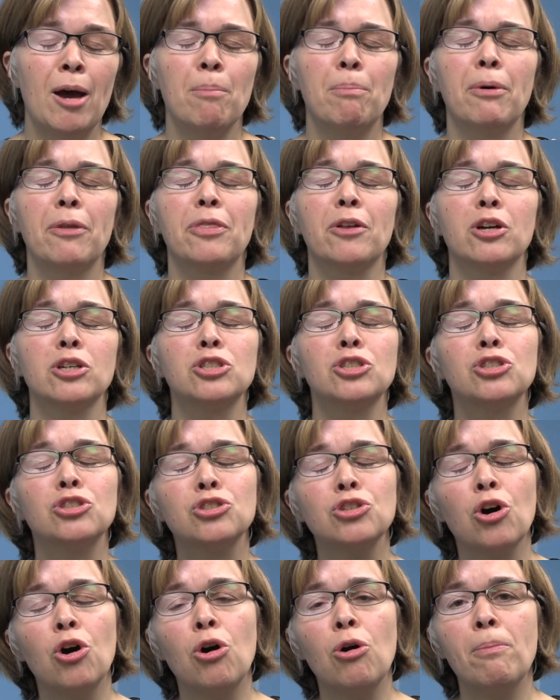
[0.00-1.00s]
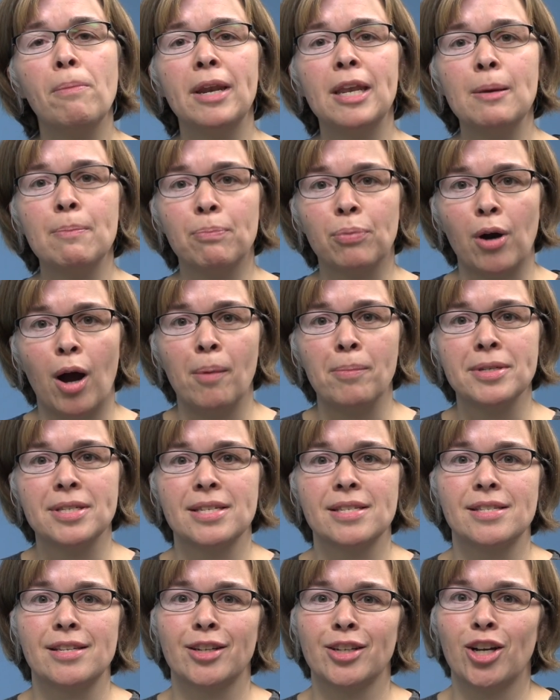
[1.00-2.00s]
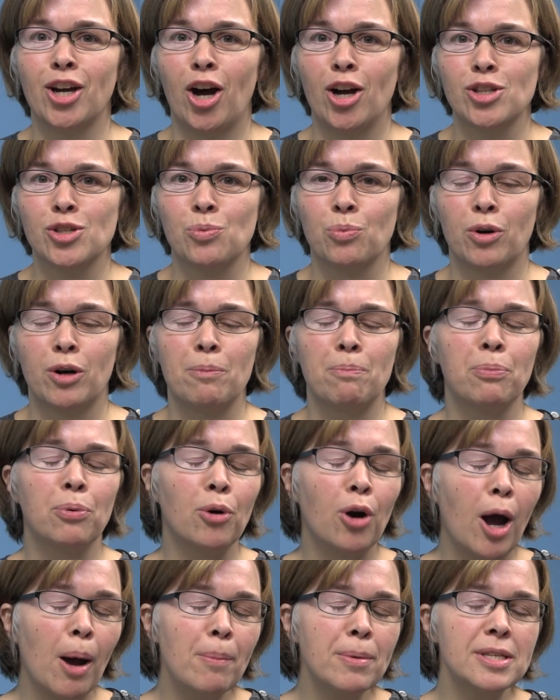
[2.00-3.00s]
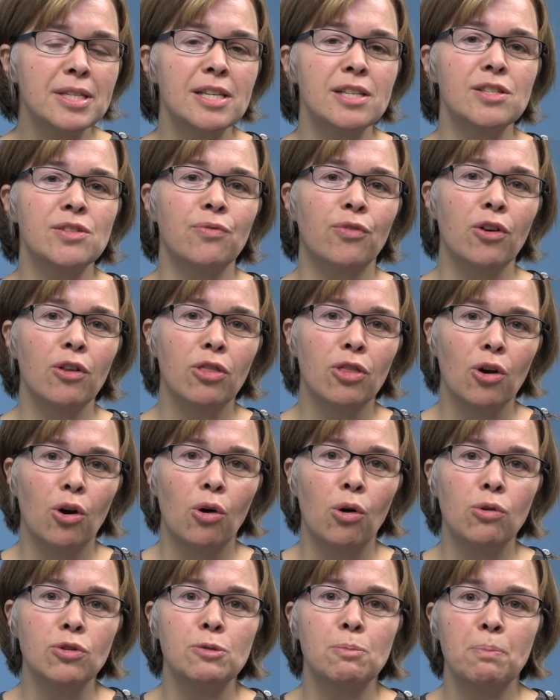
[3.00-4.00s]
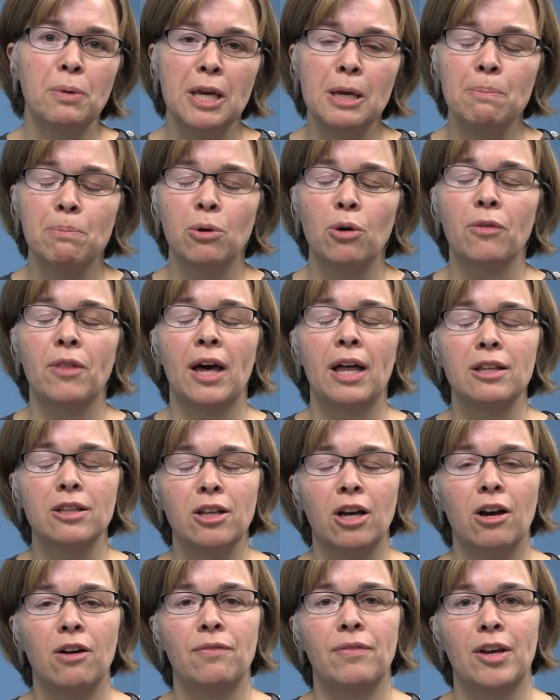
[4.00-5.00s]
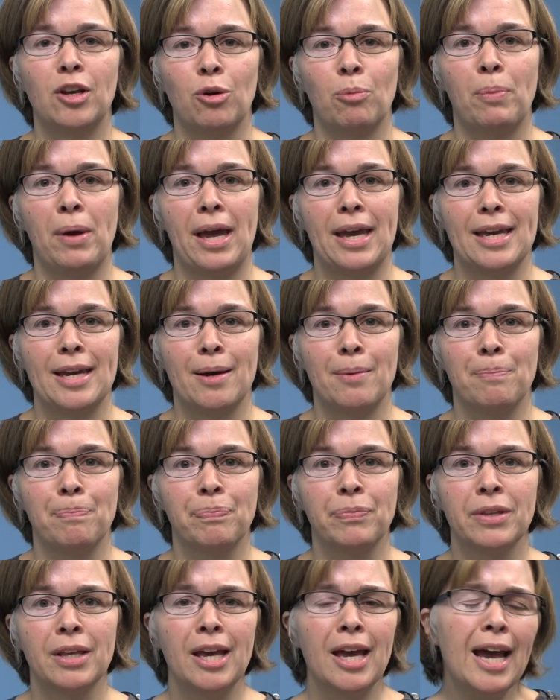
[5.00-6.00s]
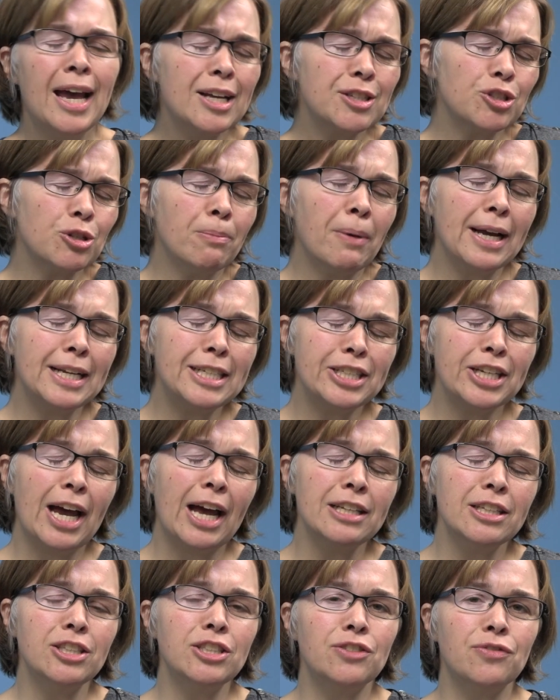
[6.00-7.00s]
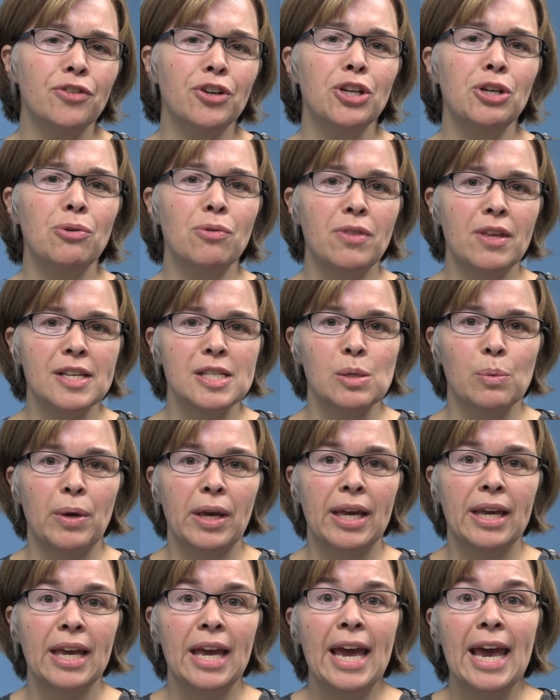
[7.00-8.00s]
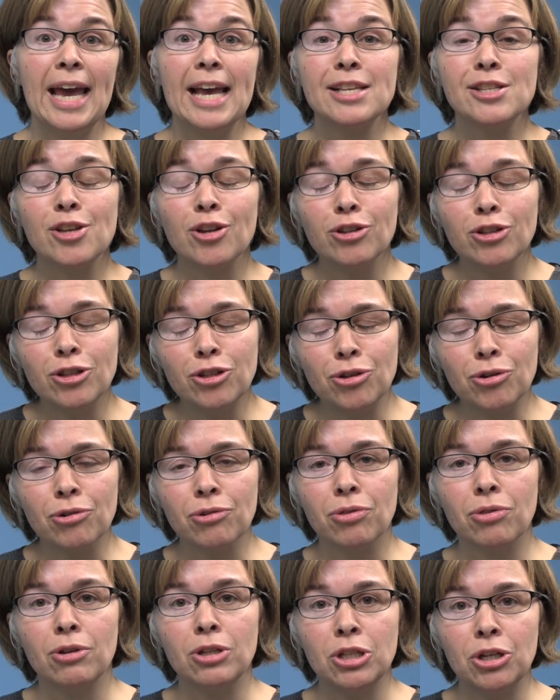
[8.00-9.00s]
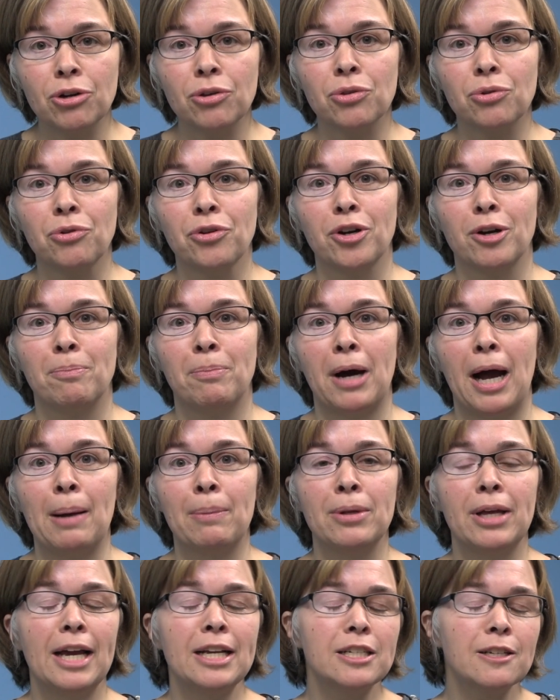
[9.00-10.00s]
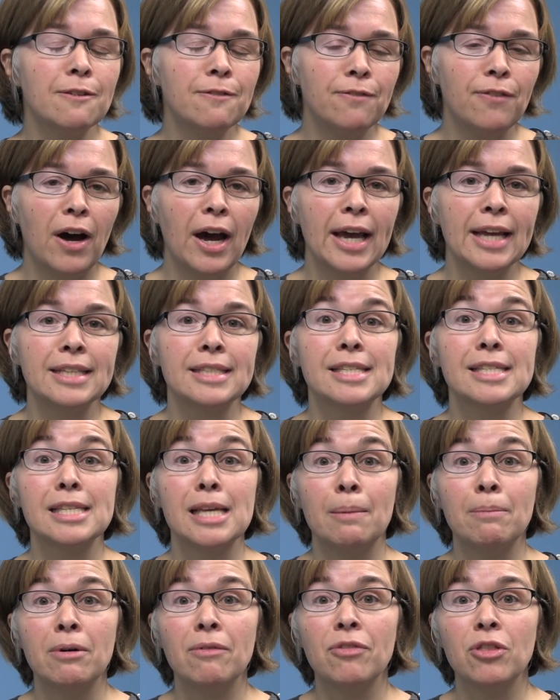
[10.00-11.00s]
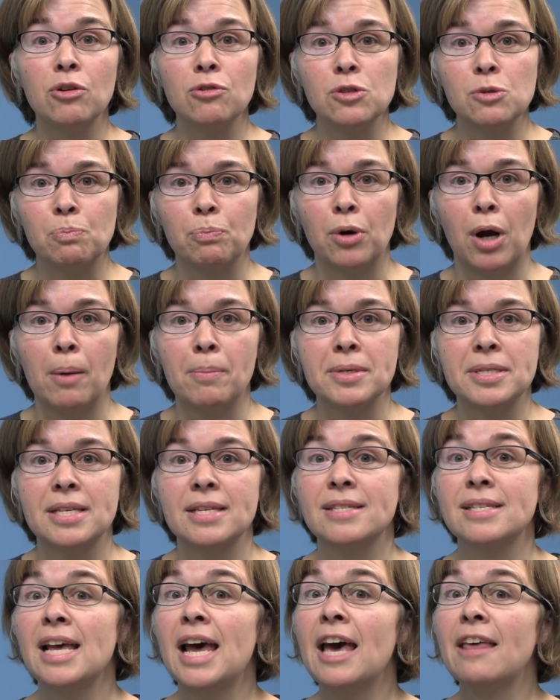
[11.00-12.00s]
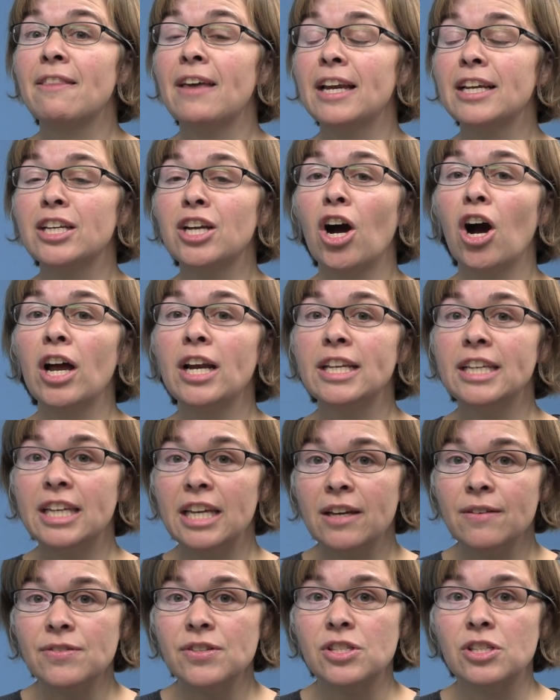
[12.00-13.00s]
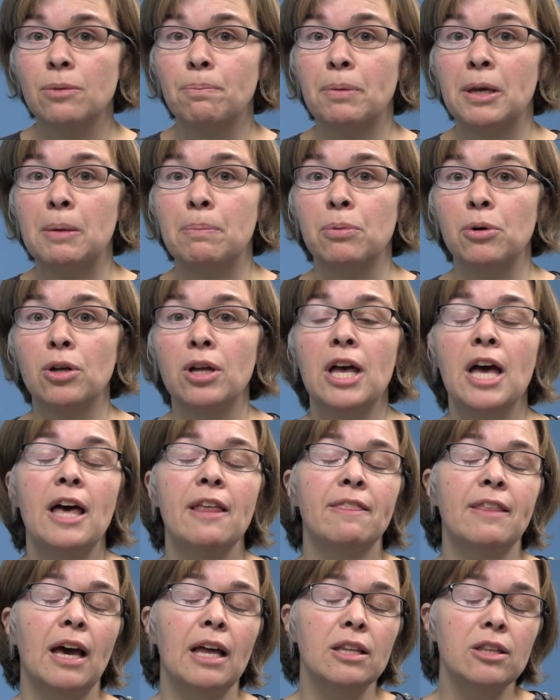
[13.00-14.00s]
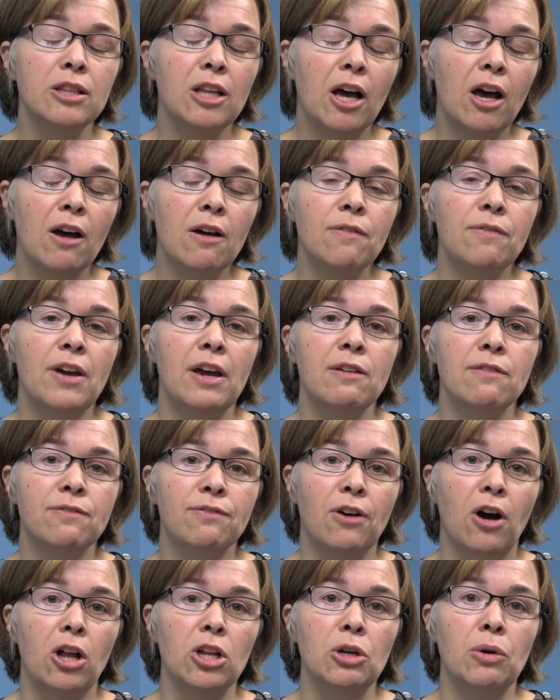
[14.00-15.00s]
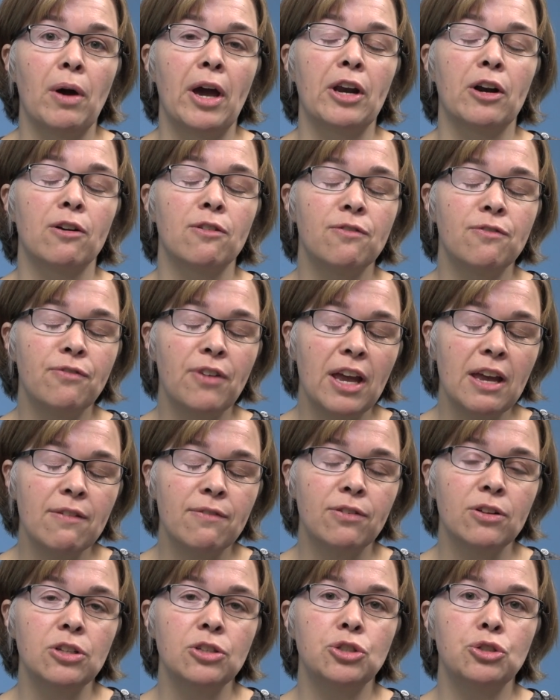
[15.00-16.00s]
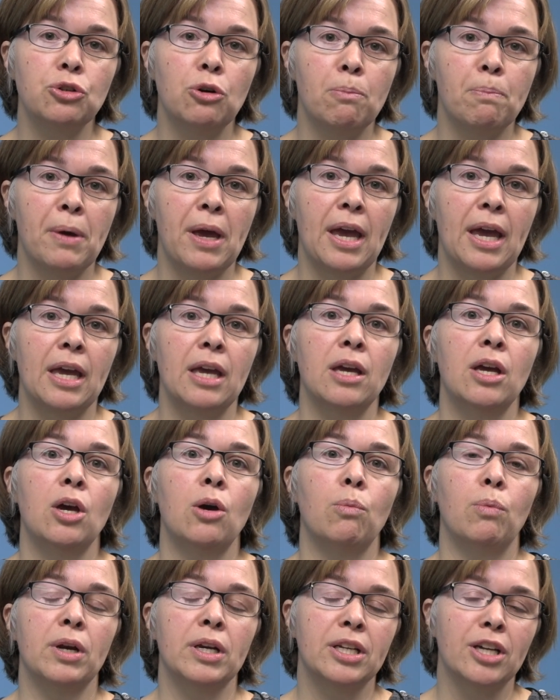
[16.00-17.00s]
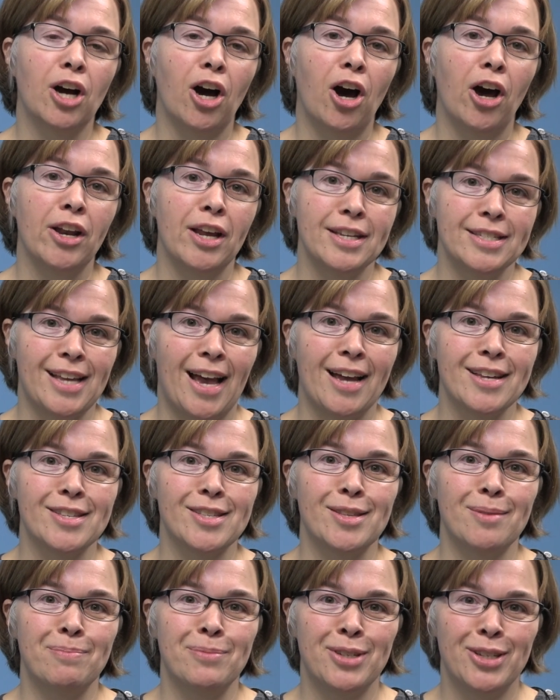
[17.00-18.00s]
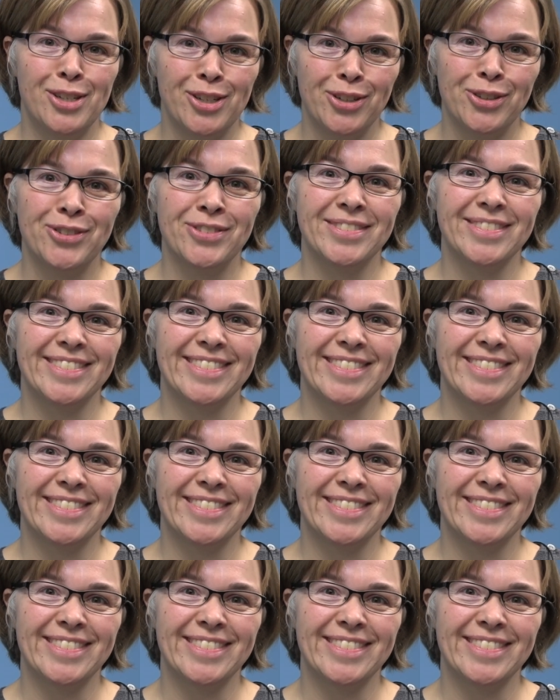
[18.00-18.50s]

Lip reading: But there are so many promises in God's word, promises for those people that love and obey him. So my challenge for you this week is to look through your Bible and to find some of those promises that God gives to people that love and follow and are faithful to obey what God has asked them to do.